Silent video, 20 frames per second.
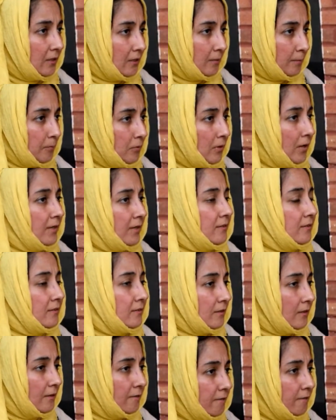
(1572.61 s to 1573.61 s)
healing
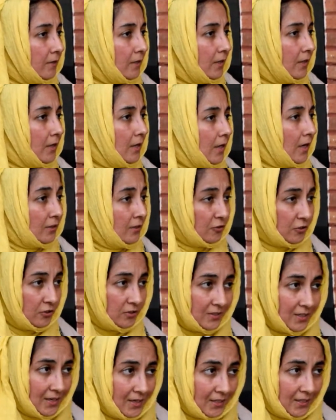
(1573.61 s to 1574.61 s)
comprises of,
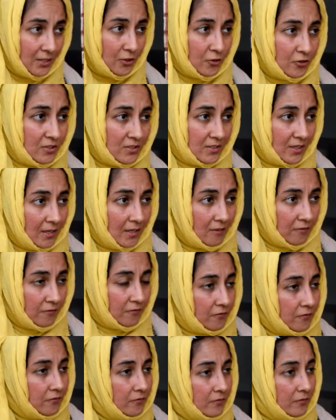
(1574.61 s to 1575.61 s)
understanding
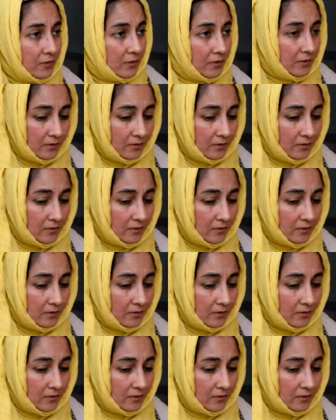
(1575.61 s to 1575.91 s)
yourself,